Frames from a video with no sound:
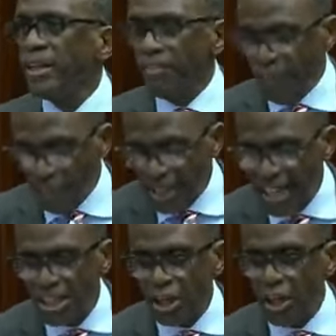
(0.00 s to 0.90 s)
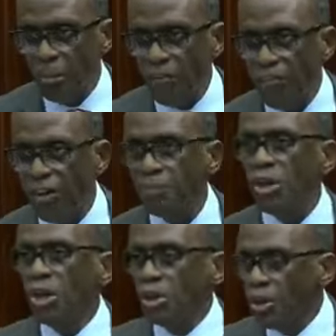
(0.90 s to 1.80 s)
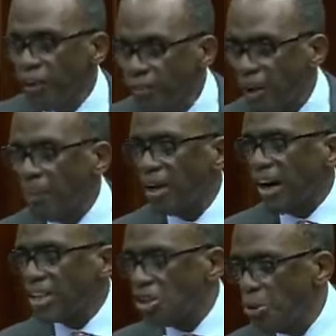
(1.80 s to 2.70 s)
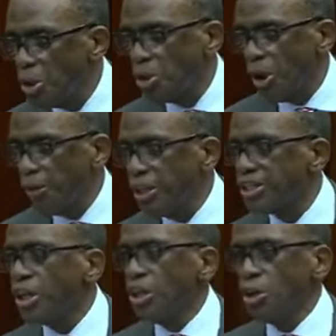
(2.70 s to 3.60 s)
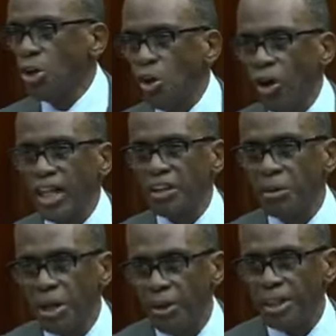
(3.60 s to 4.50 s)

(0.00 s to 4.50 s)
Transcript: from a National Economic Fund to give them a gratuity or raise, you'll call that recurrent